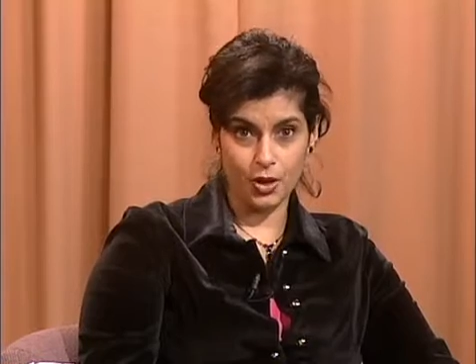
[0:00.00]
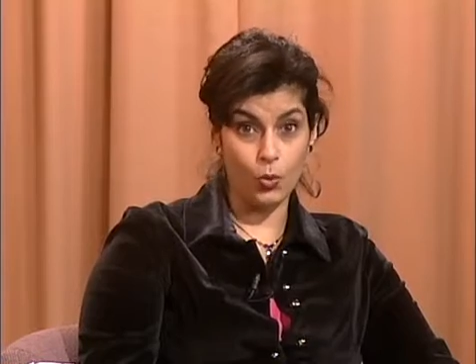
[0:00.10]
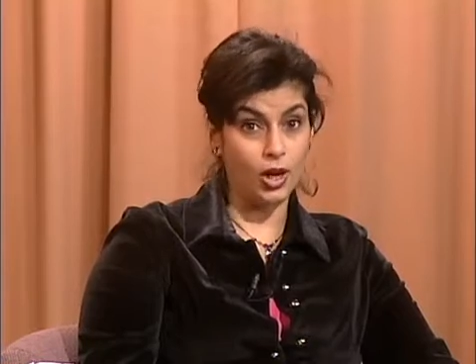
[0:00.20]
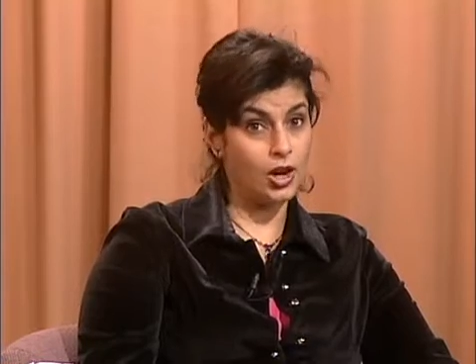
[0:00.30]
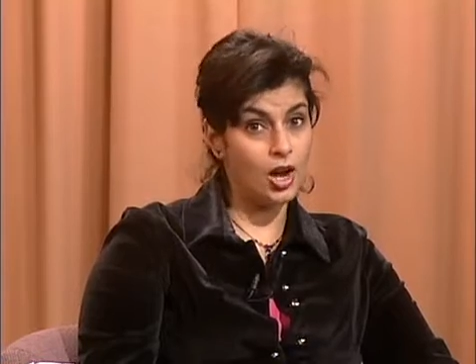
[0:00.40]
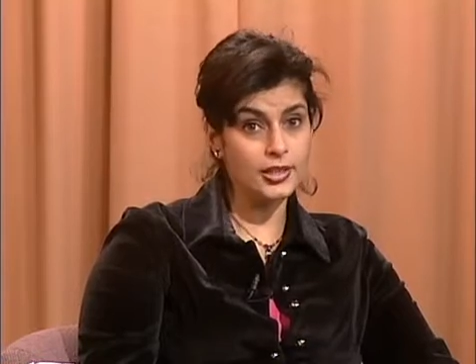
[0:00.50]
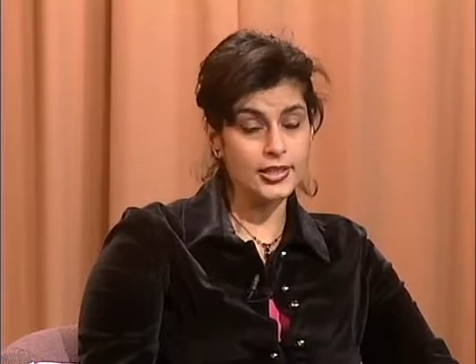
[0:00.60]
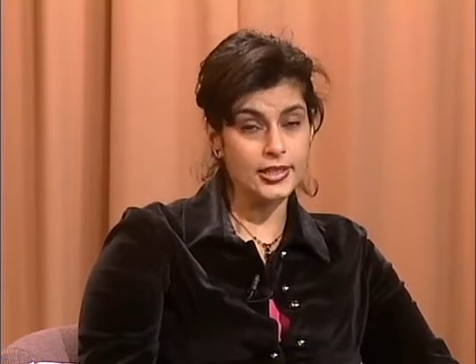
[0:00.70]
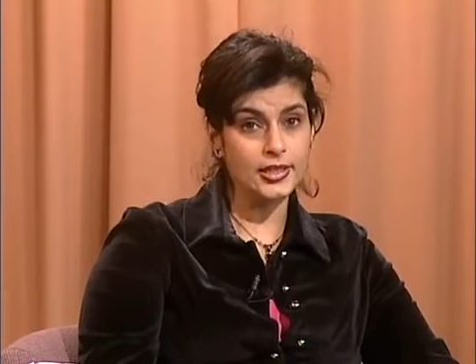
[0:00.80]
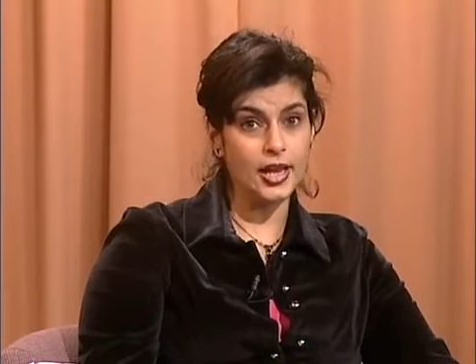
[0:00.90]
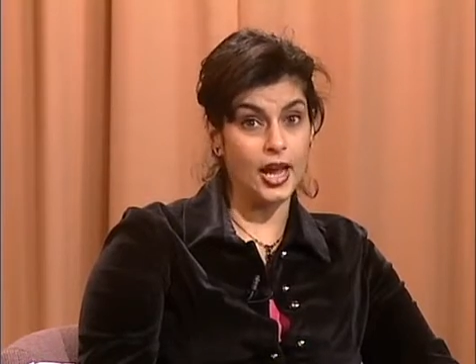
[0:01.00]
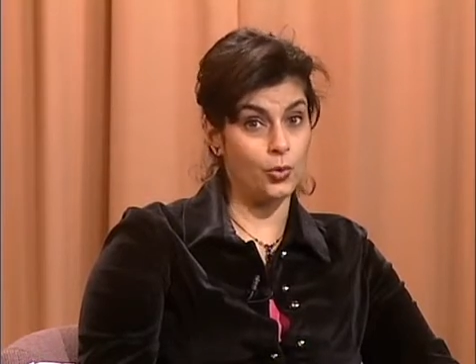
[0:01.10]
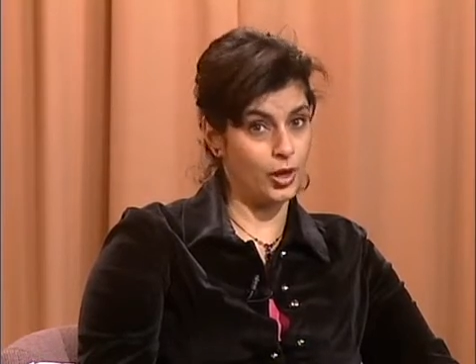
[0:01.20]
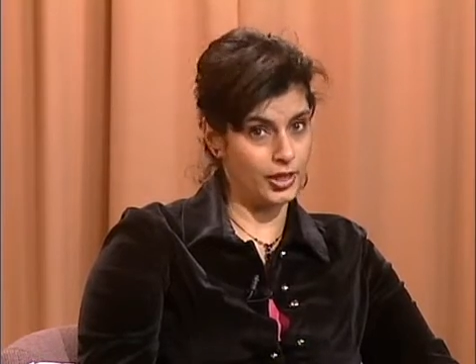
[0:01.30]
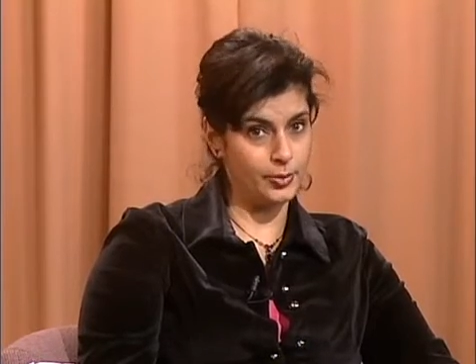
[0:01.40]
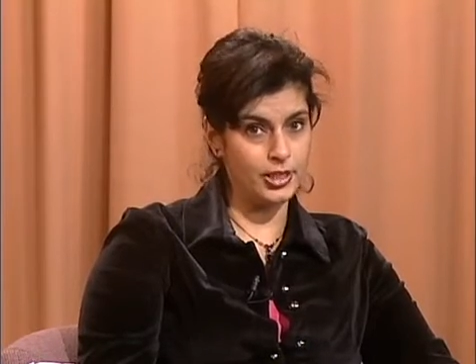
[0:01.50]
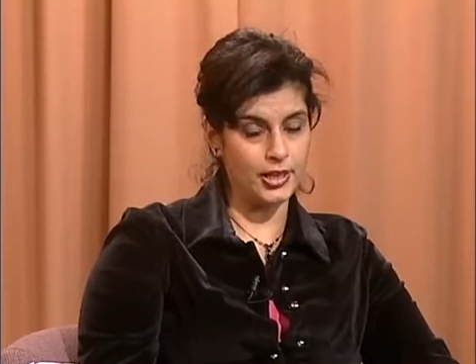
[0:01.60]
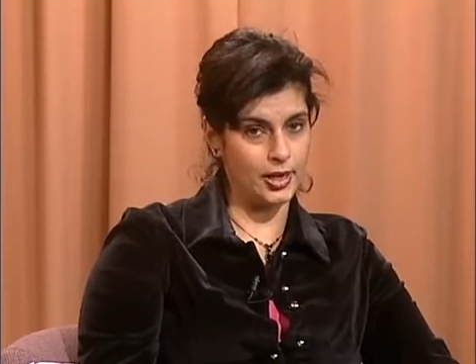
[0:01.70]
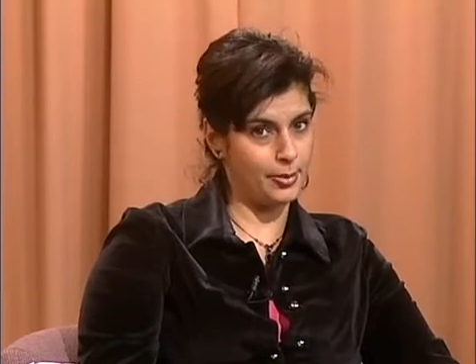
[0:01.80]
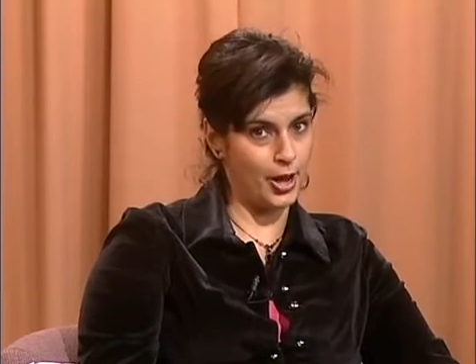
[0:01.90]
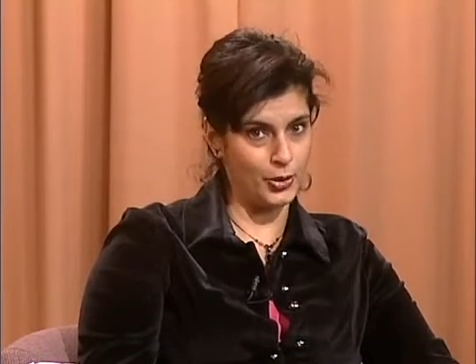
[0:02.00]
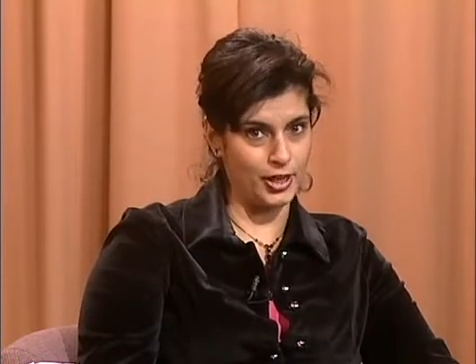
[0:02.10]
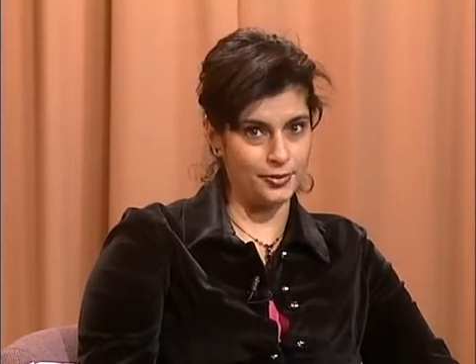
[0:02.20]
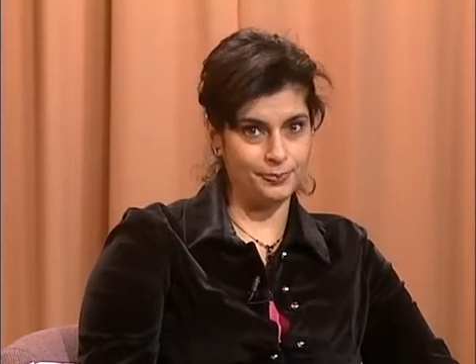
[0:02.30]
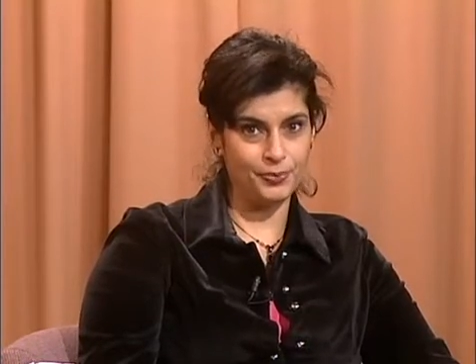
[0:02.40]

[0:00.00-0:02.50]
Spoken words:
what causes it and what can be done about it.